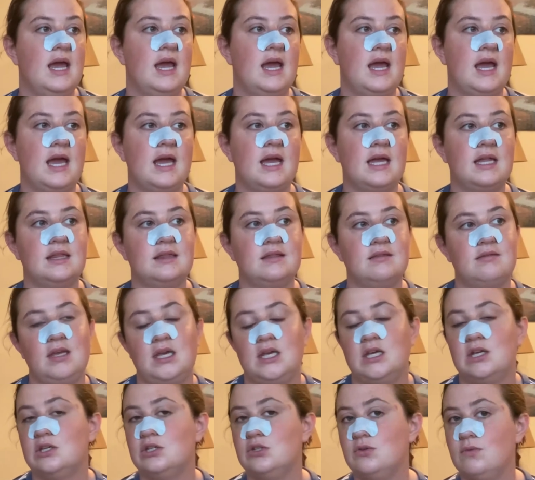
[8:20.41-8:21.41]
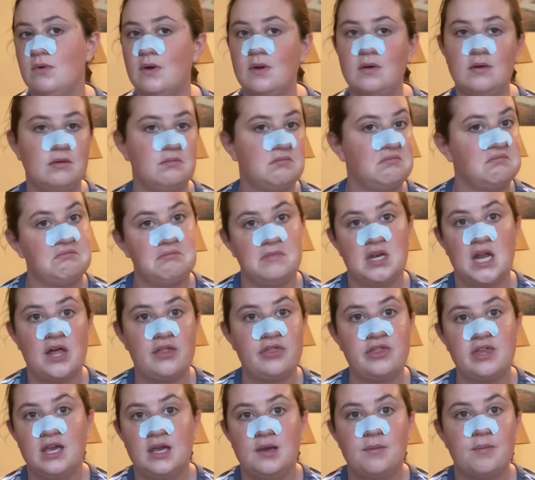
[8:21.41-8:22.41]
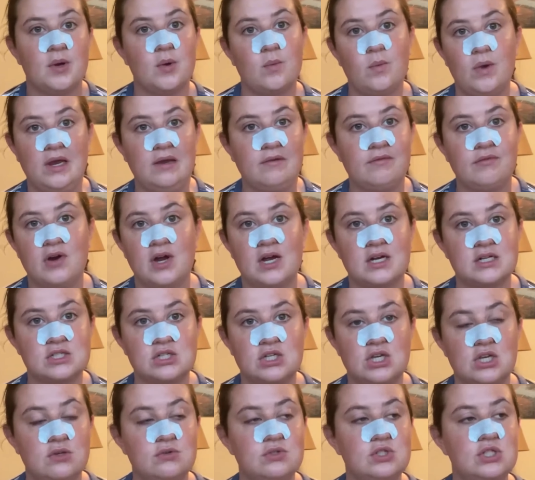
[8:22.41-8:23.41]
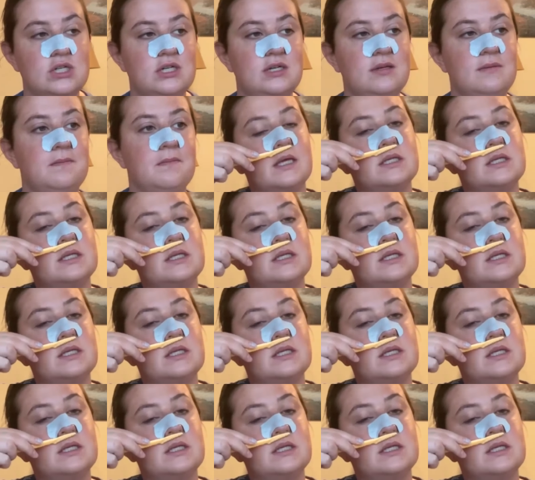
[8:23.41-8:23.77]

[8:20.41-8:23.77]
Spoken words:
and they could do nothing but wait for execution.